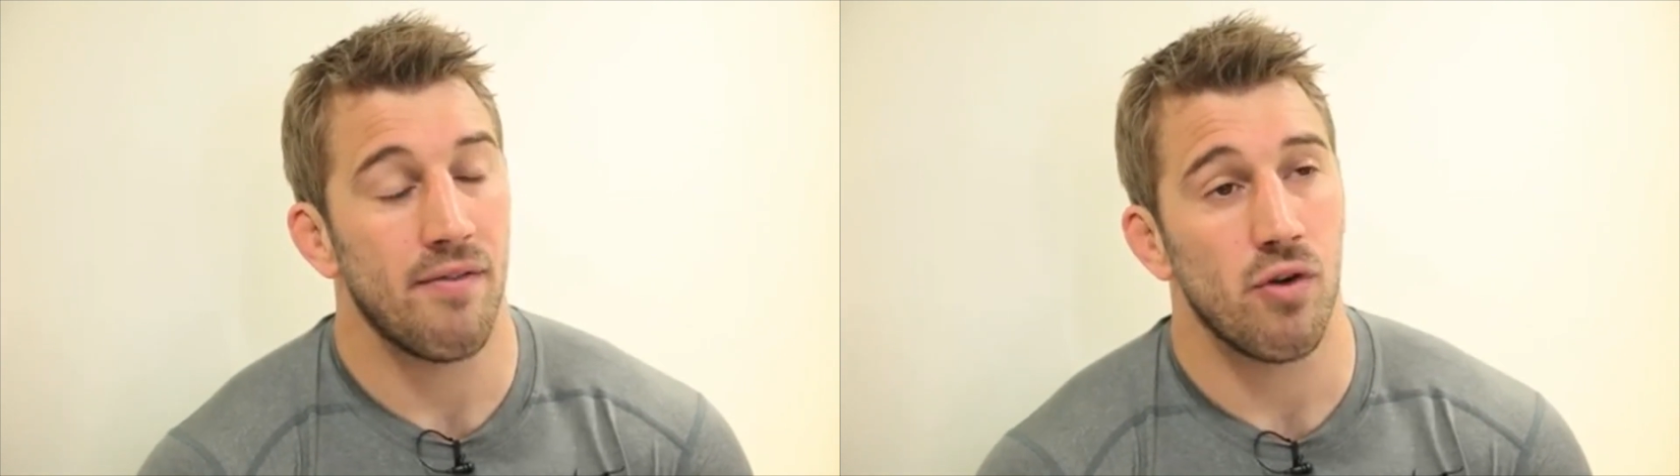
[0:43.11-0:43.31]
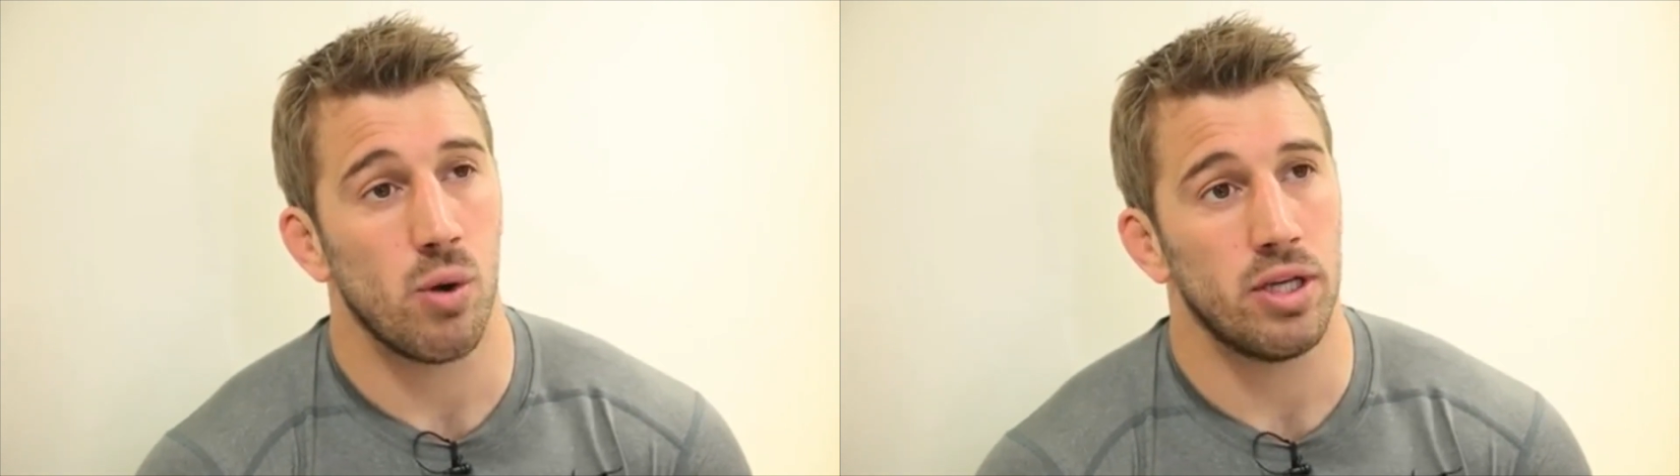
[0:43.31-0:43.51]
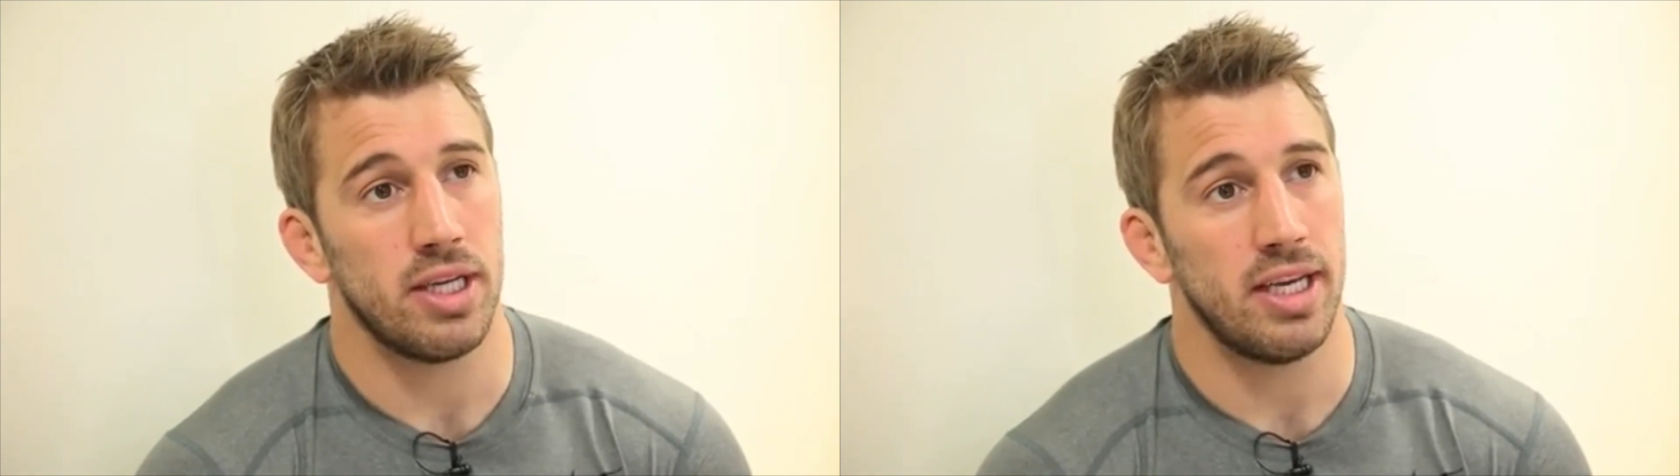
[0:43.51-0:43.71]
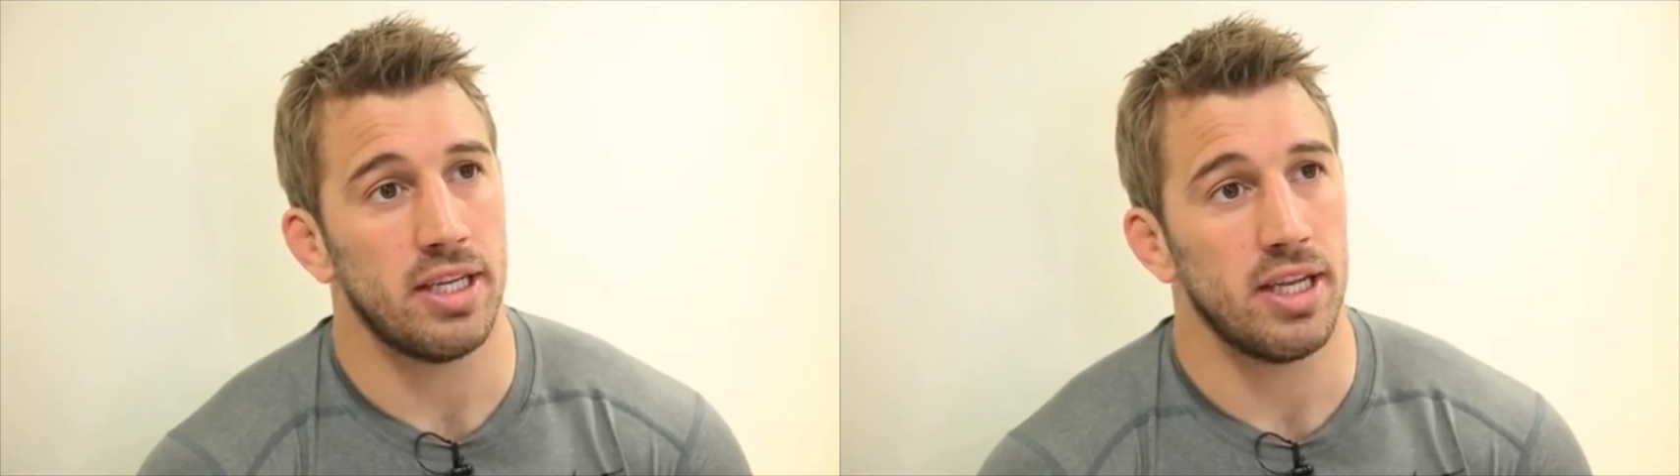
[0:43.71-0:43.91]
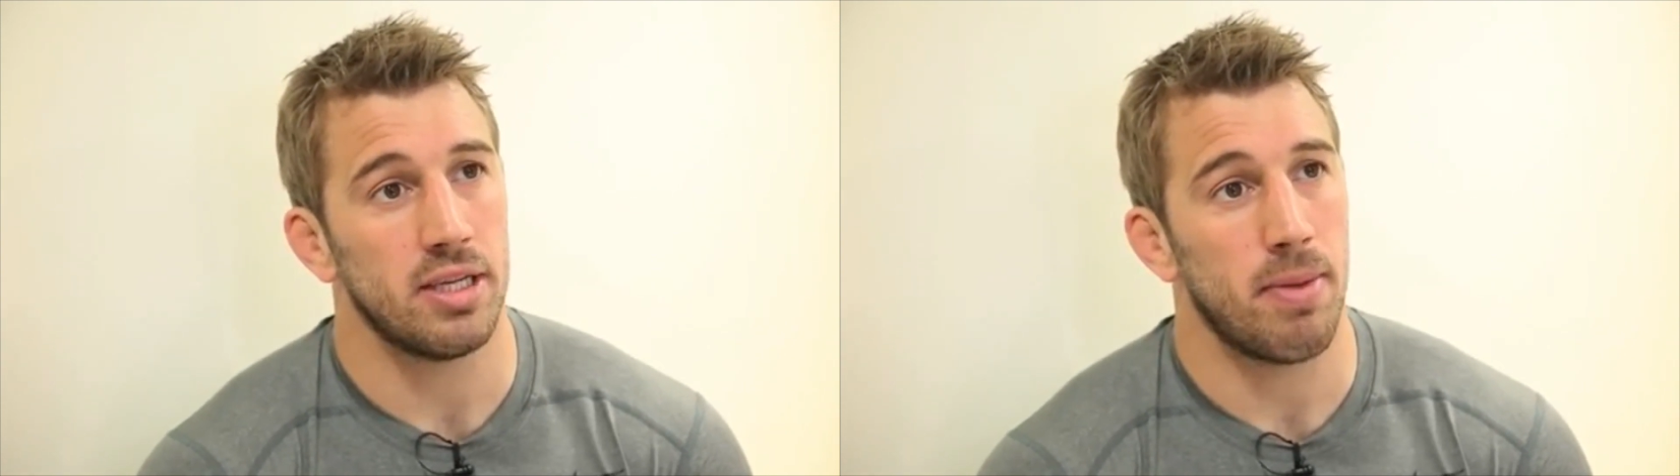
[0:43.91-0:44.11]
through the
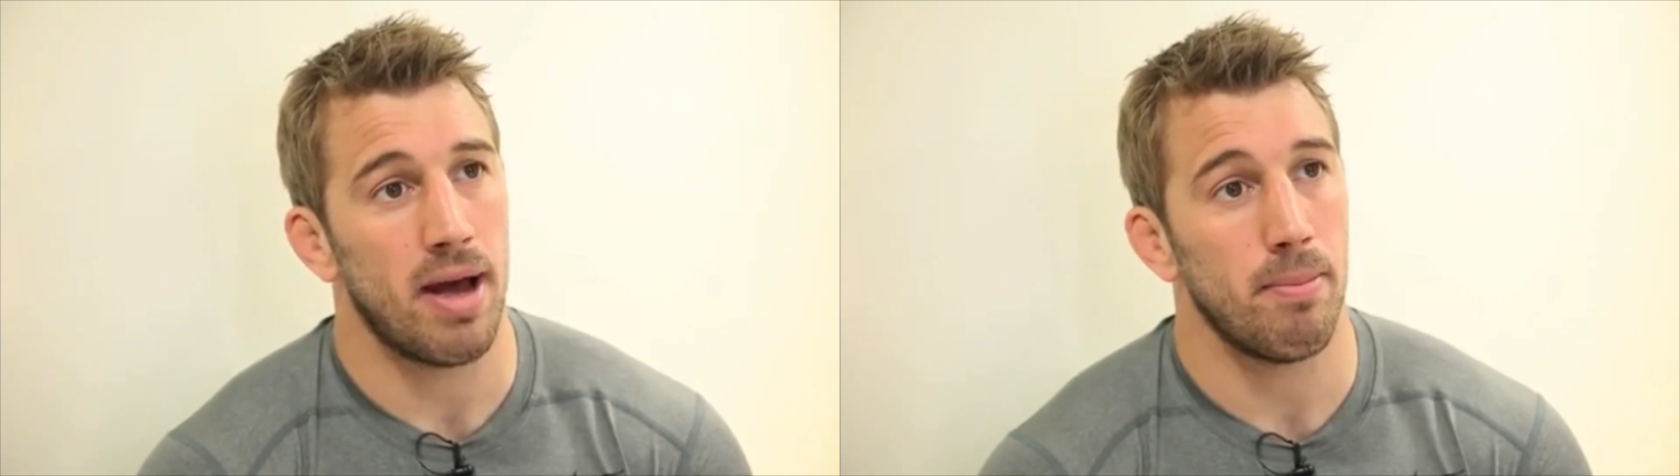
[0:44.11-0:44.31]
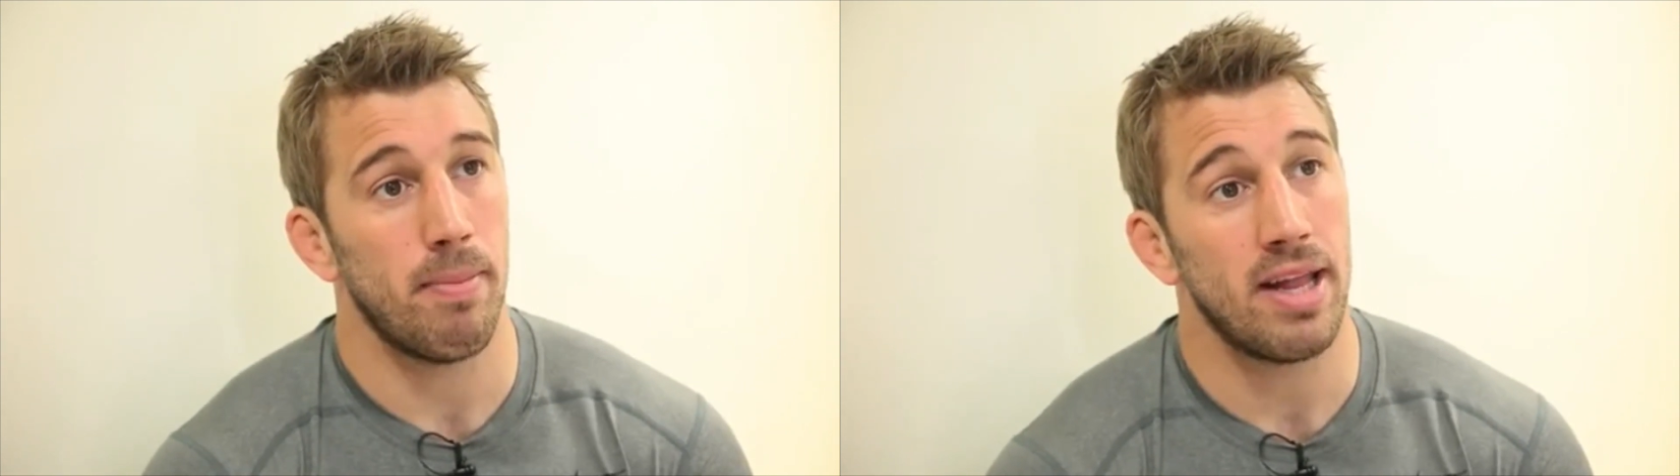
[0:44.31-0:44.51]
season it's about